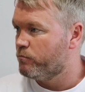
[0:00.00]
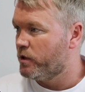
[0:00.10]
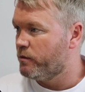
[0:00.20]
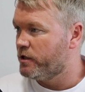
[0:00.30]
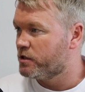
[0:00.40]

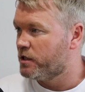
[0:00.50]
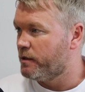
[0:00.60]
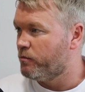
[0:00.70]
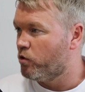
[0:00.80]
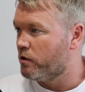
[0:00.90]
we just
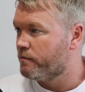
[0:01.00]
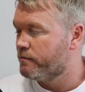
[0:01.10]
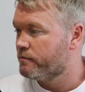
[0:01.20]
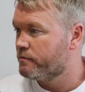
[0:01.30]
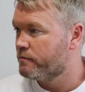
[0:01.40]
need more
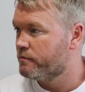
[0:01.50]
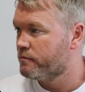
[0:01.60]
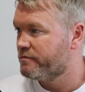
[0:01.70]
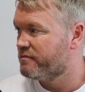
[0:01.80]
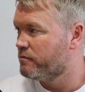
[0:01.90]

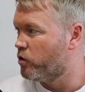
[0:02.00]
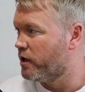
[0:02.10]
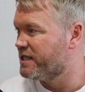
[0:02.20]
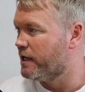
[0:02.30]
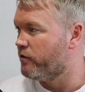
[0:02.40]

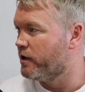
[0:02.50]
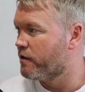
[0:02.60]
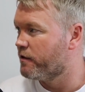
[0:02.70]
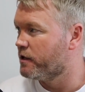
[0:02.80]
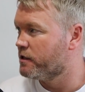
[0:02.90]
artillery, I
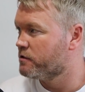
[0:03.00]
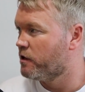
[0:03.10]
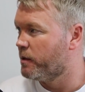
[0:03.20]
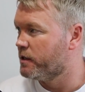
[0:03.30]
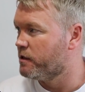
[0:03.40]
think, at the
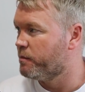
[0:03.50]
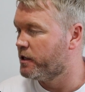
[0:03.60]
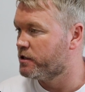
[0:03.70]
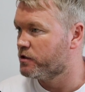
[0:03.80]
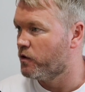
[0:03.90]
top end of the
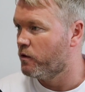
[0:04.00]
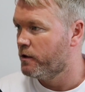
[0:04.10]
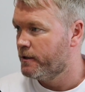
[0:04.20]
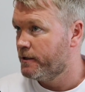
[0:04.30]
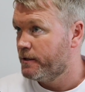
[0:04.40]
pitch. So
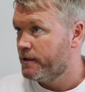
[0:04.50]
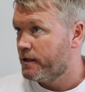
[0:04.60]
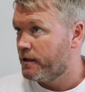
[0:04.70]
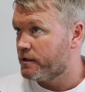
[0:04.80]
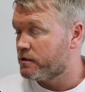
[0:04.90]

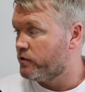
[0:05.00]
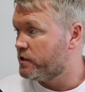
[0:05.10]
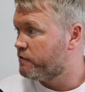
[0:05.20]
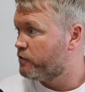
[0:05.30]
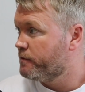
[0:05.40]
that's the
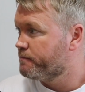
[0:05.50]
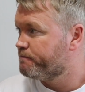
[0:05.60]
reason for it.